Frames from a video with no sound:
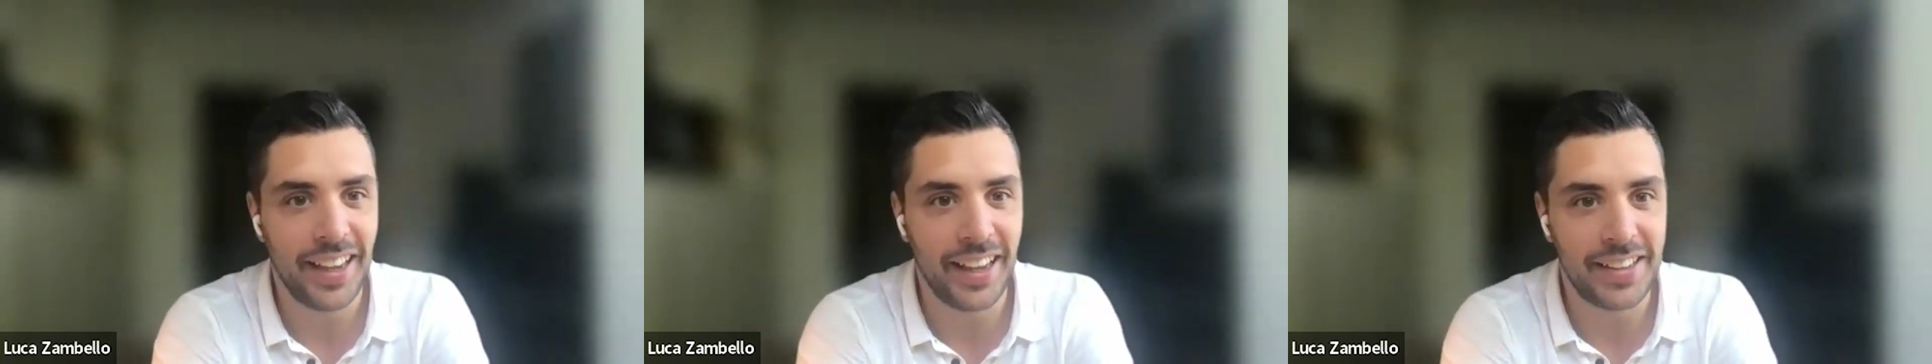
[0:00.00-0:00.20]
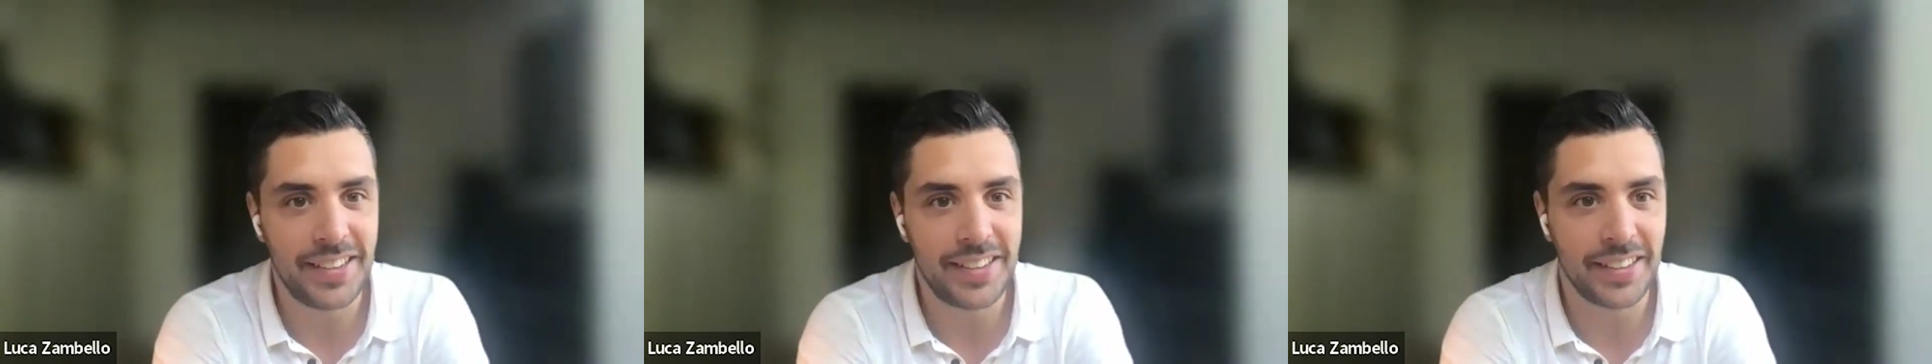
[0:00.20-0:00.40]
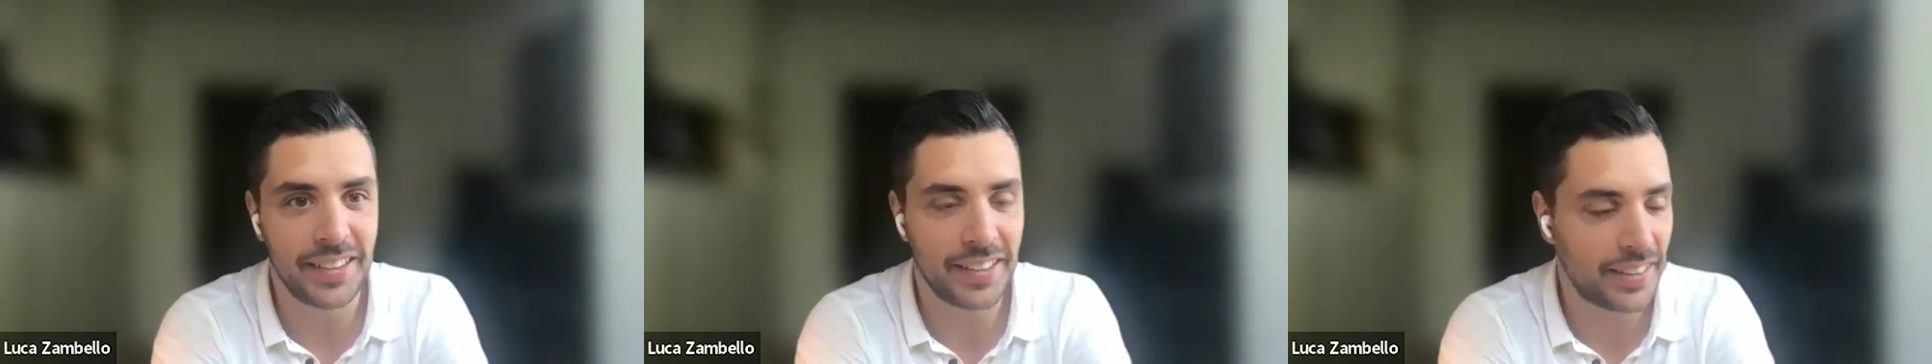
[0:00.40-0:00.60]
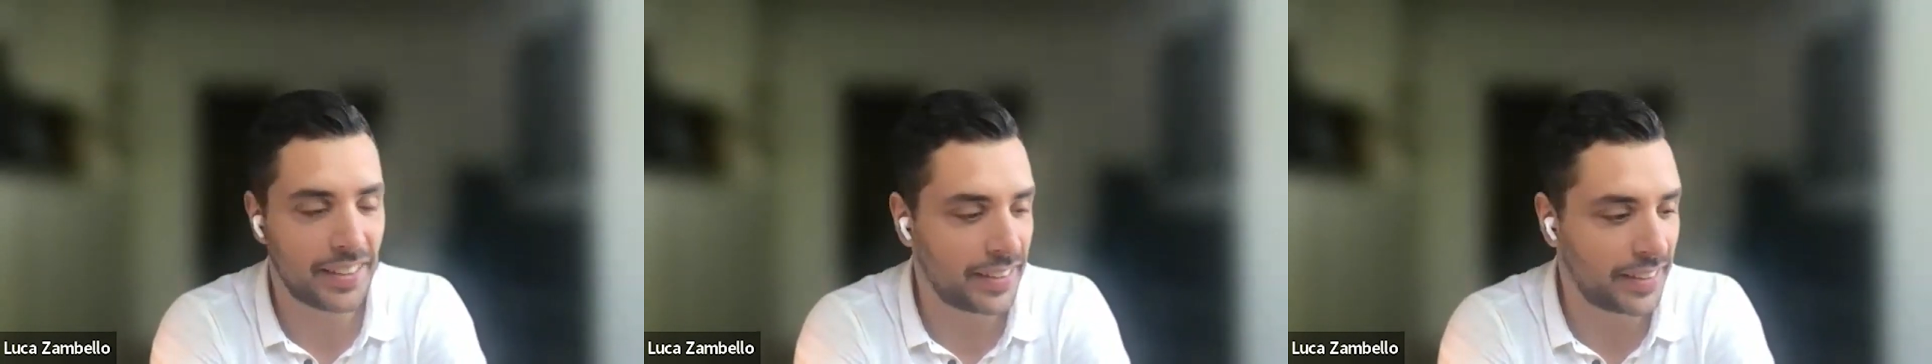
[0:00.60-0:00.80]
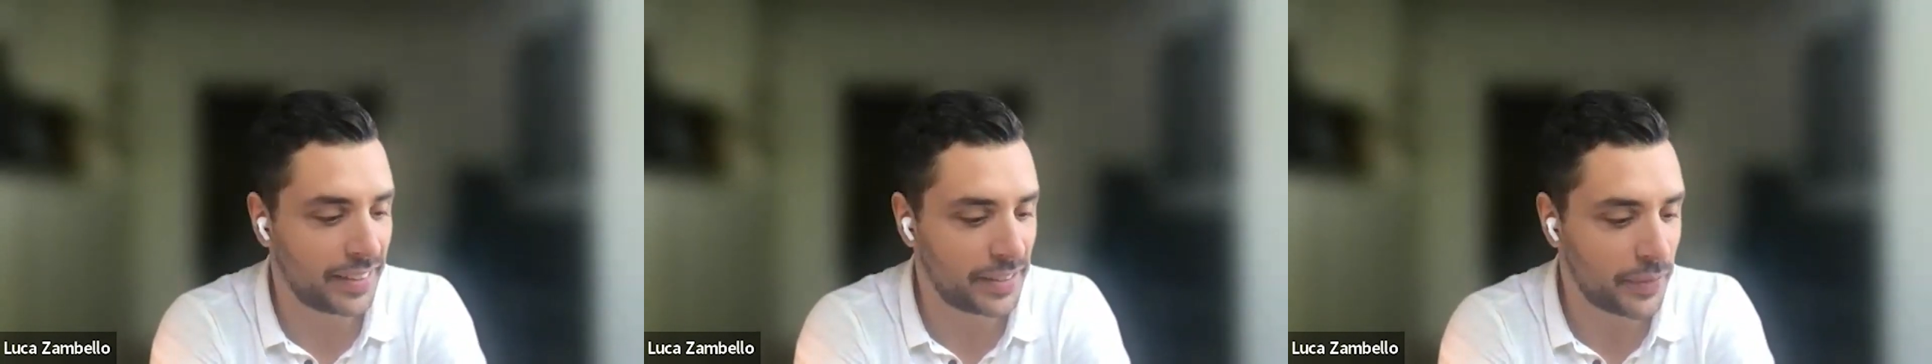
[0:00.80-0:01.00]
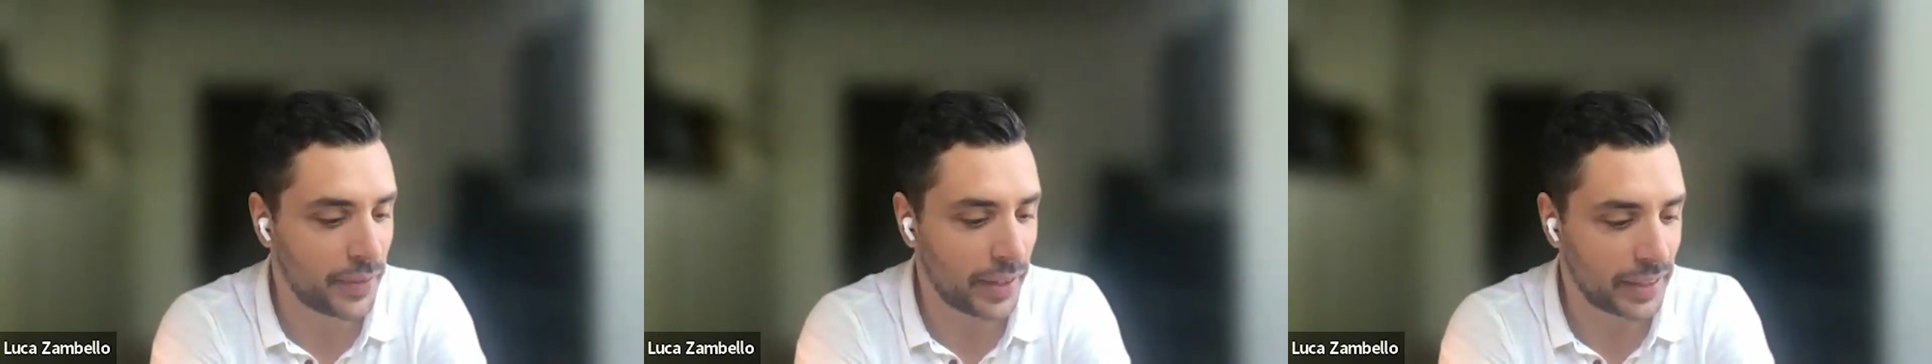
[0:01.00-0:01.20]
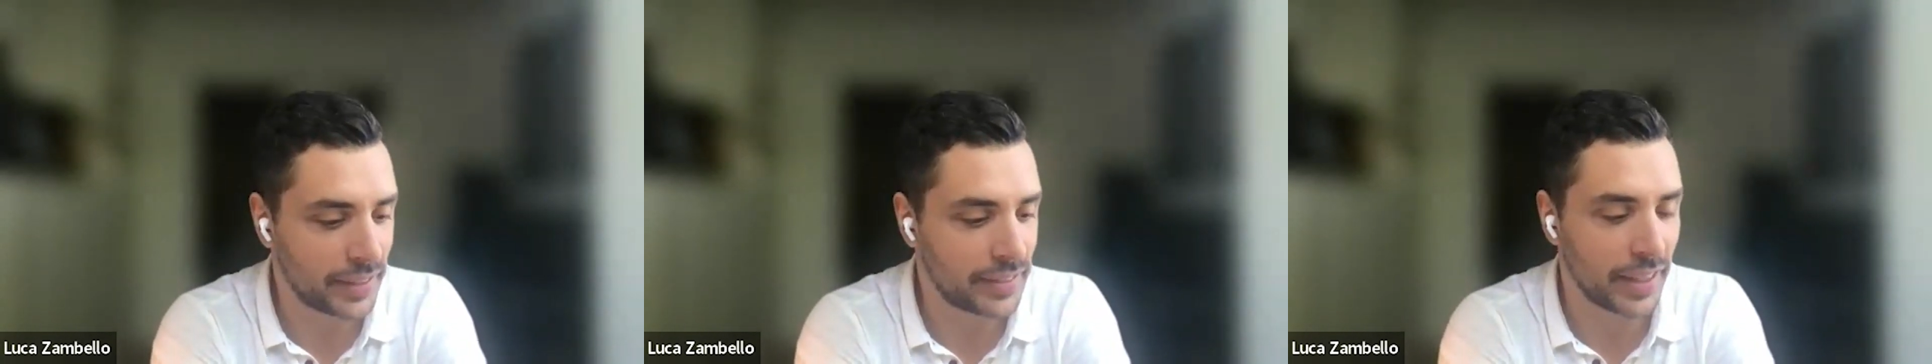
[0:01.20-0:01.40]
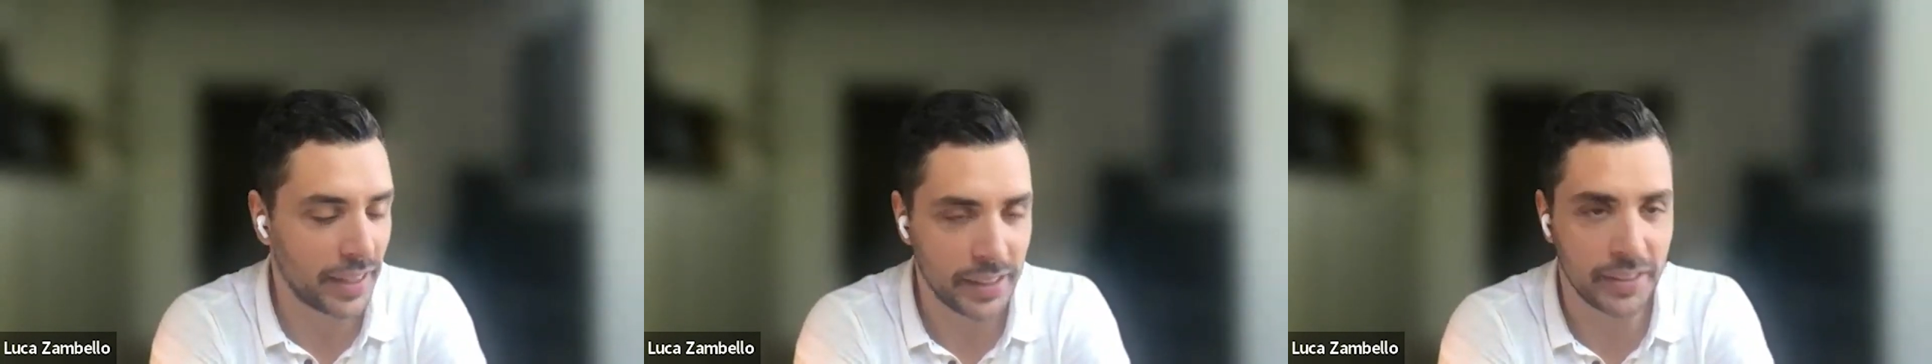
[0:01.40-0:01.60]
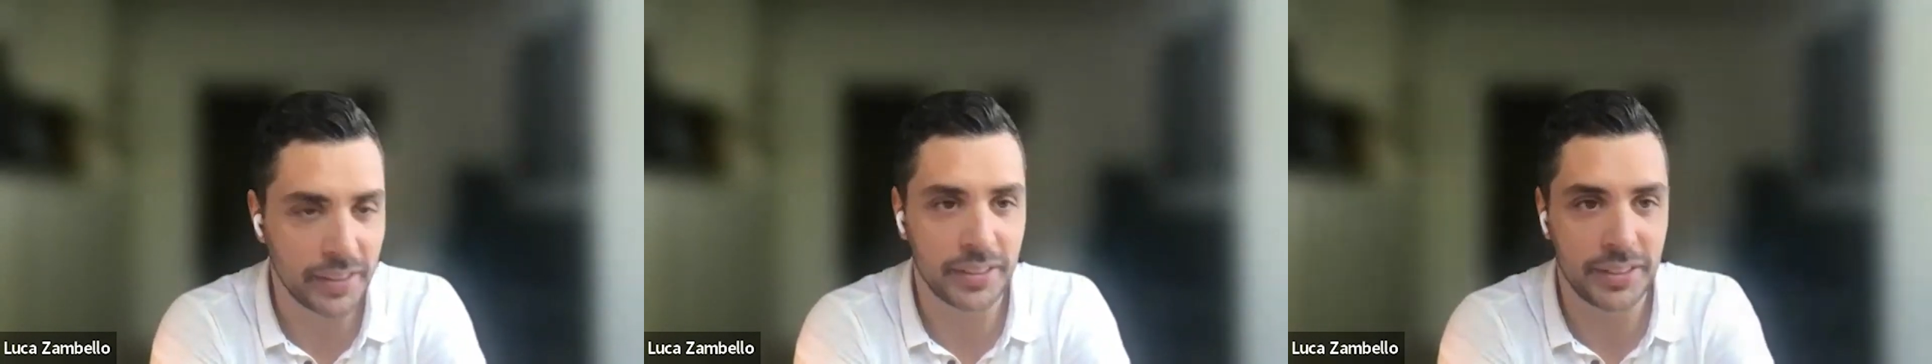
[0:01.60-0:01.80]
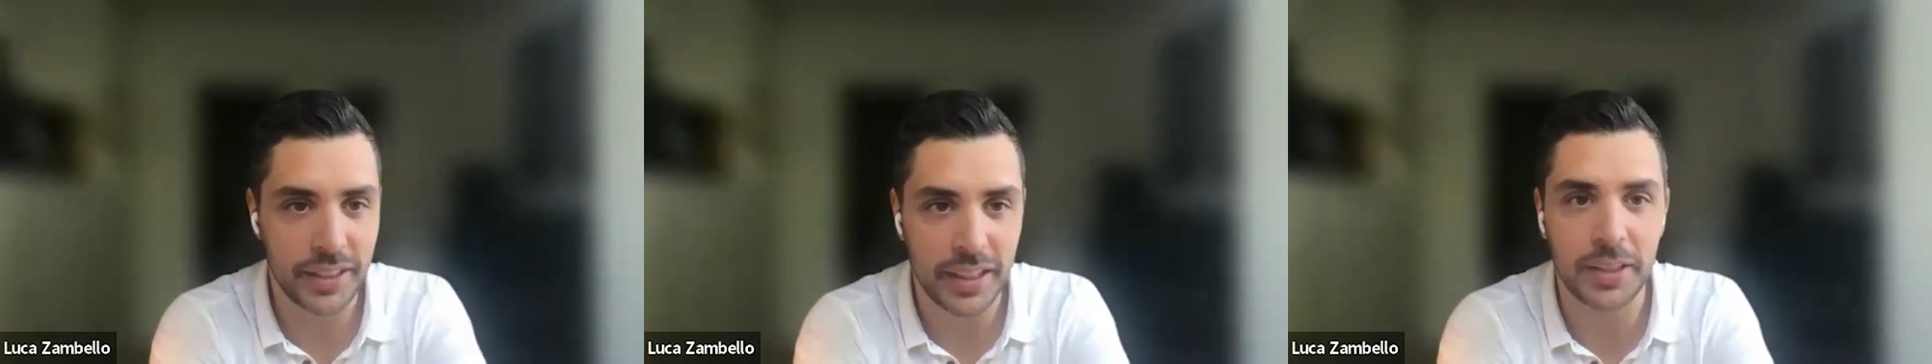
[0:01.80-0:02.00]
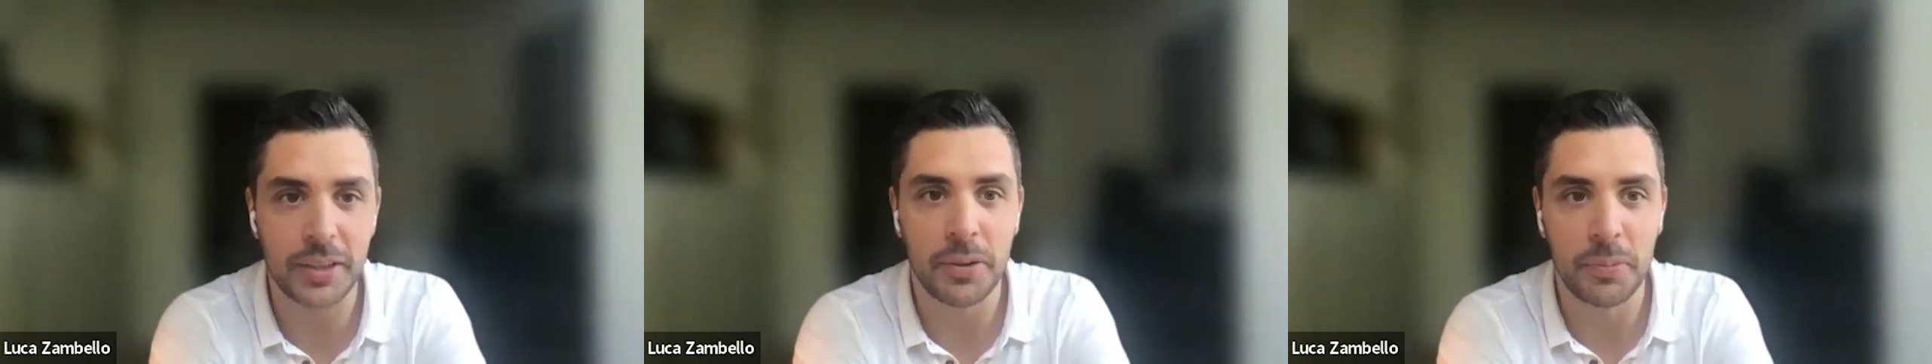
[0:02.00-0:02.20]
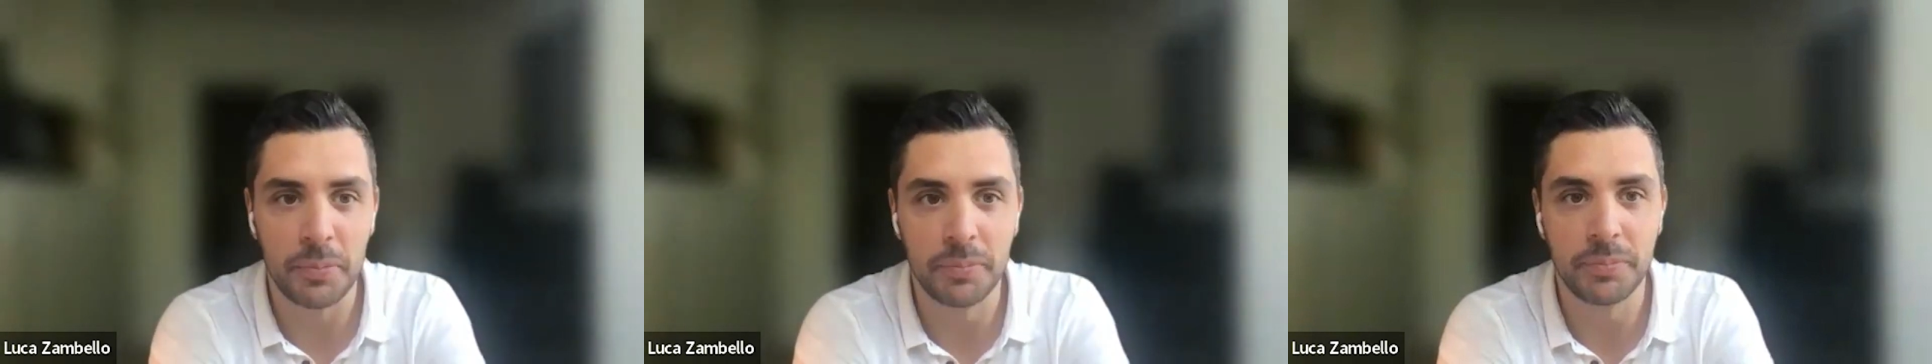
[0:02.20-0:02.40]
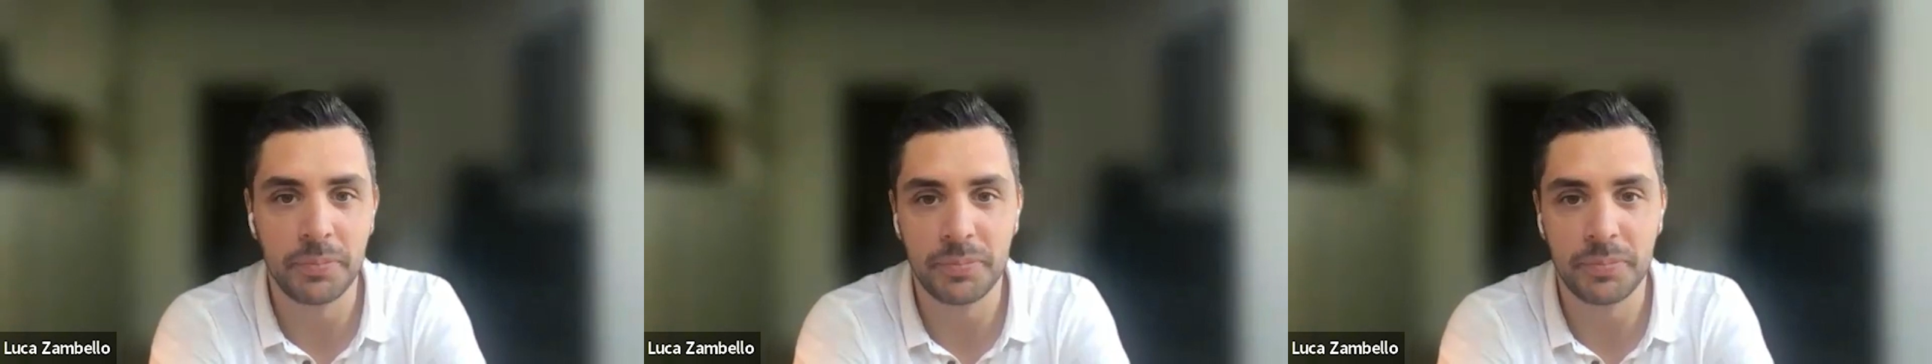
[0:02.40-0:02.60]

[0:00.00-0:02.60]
it's very exciting in general.